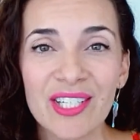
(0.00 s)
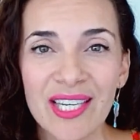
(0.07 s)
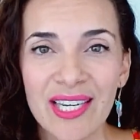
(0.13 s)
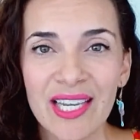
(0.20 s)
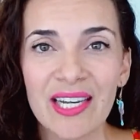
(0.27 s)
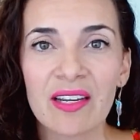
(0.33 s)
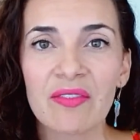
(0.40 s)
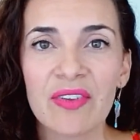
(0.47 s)
to
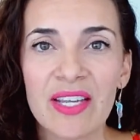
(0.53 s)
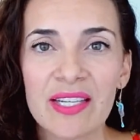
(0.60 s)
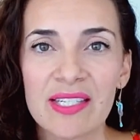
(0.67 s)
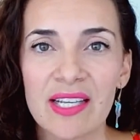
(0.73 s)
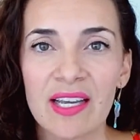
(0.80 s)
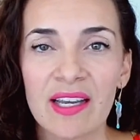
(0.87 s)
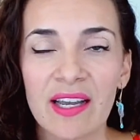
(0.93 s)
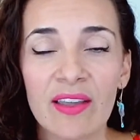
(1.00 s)
need a
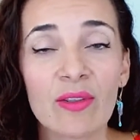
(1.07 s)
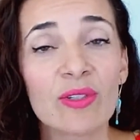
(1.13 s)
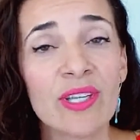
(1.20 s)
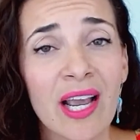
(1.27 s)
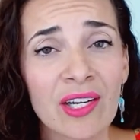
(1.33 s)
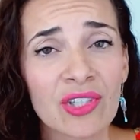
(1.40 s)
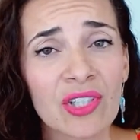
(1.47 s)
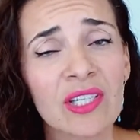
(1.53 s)
visa. And there's
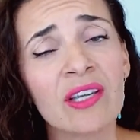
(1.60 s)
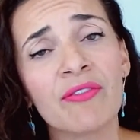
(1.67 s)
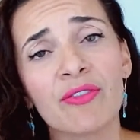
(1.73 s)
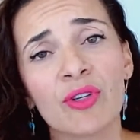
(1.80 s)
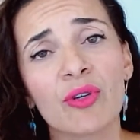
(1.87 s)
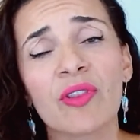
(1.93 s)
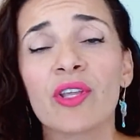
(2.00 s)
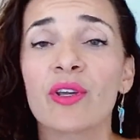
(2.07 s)
actually a
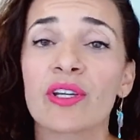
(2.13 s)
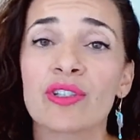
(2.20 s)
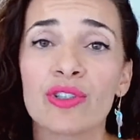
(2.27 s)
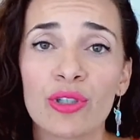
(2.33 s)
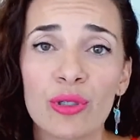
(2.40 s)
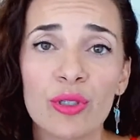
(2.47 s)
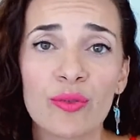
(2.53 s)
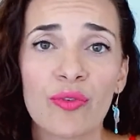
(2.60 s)
few that you can
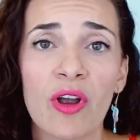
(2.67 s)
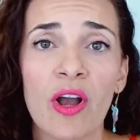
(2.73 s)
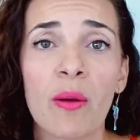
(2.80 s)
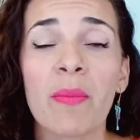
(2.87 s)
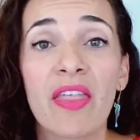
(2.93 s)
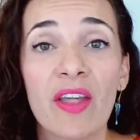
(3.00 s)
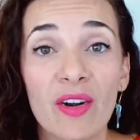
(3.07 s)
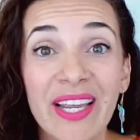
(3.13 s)
choose from
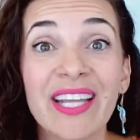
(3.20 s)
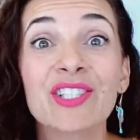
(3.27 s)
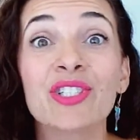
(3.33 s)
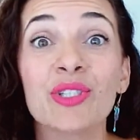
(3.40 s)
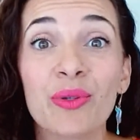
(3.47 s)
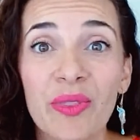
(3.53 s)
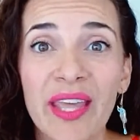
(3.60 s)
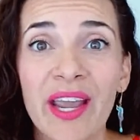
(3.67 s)
that'll get
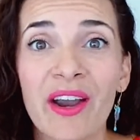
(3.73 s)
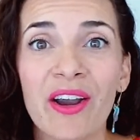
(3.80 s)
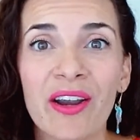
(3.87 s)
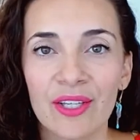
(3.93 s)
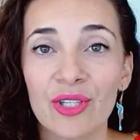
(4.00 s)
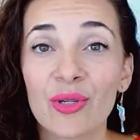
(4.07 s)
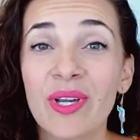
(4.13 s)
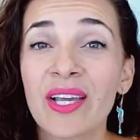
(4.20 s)
you there.
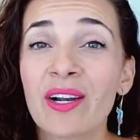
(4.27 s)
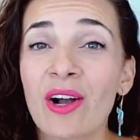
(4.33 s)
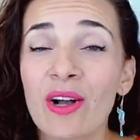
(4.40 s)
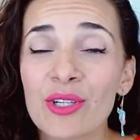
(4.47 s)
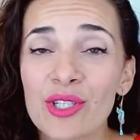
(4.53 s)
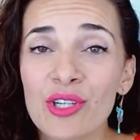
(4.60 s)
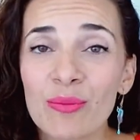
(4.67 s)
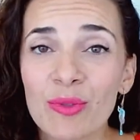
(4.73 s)
You can
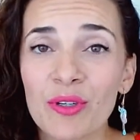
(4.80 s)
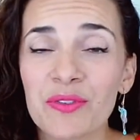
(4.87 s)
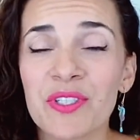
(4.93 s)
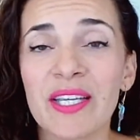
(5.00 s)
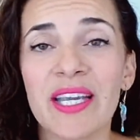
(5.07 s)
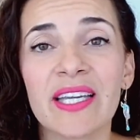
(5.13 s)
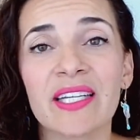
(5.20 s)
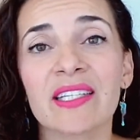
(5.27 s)
also move to
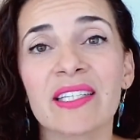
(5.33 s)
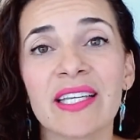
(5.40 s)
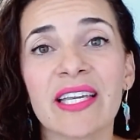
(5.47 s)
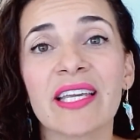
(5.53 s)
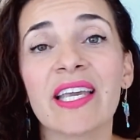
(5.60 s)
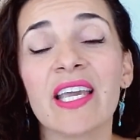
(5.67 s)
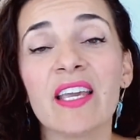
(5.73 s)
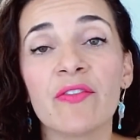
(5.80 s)

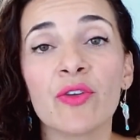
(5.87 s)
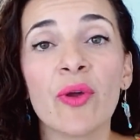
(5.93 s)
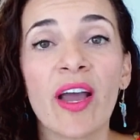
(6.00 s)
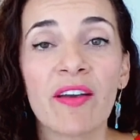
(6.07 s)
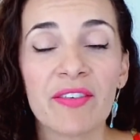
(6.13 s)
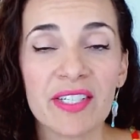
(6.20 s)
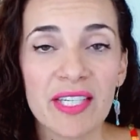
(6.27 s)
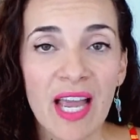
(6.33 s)
Italy if you
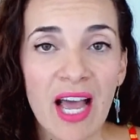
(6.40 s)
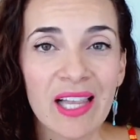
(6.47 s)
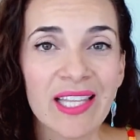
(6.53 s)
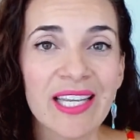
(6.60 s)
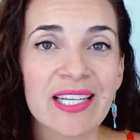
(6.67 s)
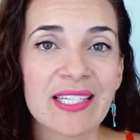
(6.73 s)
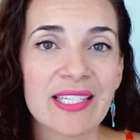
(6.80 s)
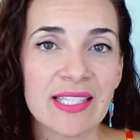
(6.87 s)
have
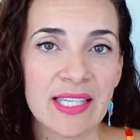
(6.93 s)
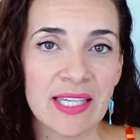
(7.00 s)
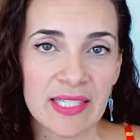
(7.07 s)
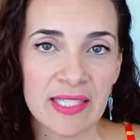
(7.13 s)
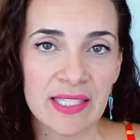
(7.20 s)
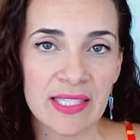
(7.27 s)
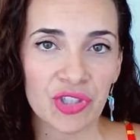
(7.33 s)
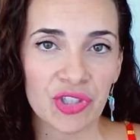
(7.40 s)
Italian
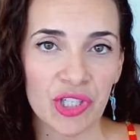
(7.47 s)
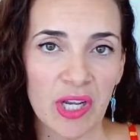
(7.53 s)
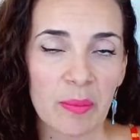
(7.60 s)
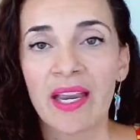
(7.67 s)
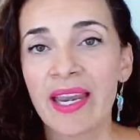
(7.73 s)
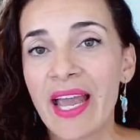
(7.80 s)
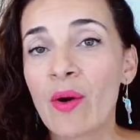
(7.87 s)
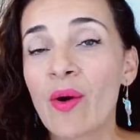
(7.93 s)
citizenship.
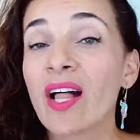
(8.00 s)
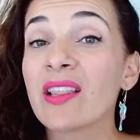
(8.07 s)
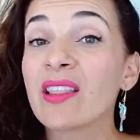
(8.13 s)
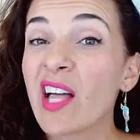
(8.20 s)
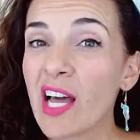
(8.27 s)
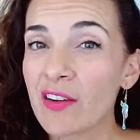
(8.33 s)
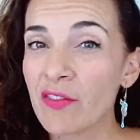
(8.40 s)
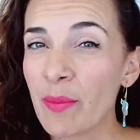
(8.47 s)
Now, a
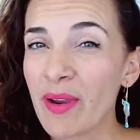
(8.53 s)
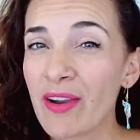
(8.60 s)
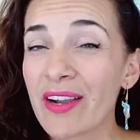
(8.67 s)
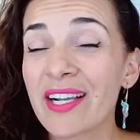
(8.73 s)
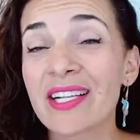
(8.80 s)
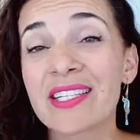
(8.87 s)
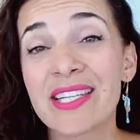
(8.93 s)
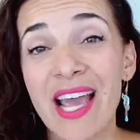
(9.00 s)
lot of
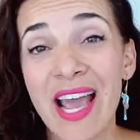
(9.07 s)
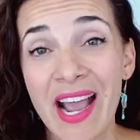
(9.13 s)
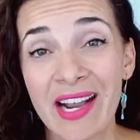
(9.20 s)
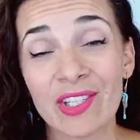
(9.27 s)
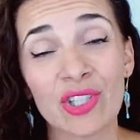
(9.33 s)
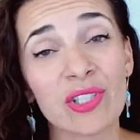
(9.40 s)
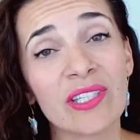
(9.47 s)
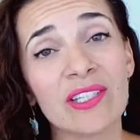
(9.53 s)
Americans
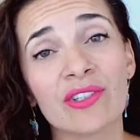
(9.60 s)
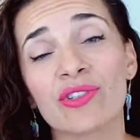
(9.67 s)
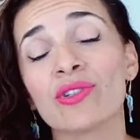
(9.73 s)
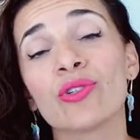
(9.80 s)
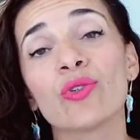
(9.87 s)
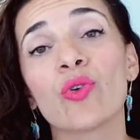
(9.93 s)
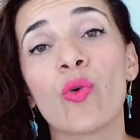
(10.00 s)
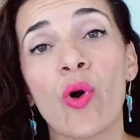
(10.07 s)
actually
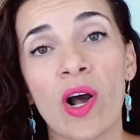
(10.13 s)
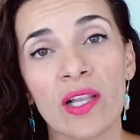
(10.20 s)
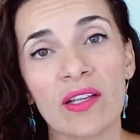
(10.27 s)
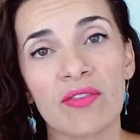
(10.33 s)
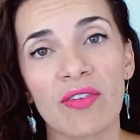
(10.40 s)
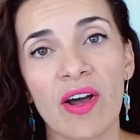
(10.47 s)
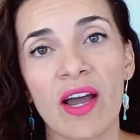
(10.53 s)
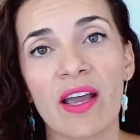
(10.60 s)
do
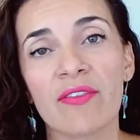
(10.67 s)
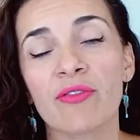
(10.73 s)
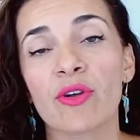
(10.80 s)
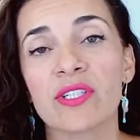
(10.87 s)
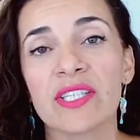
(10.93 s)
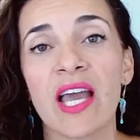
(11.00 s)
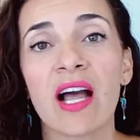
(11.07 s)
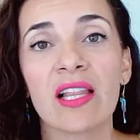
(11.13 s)
qualify for
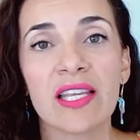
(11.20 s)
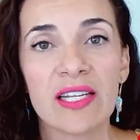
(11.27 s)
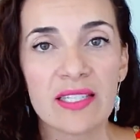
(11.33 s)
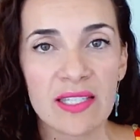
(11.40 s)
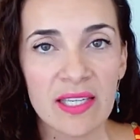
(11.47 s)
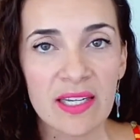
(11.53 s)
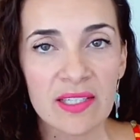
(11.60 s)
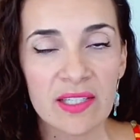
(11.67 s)
Italian
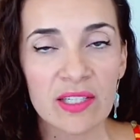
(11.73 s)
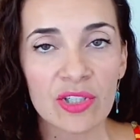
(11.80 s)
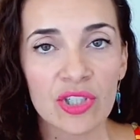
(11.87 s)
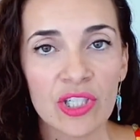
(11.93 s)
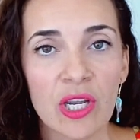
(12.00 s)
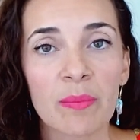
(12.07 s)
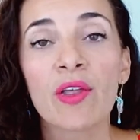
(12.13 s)
citizenship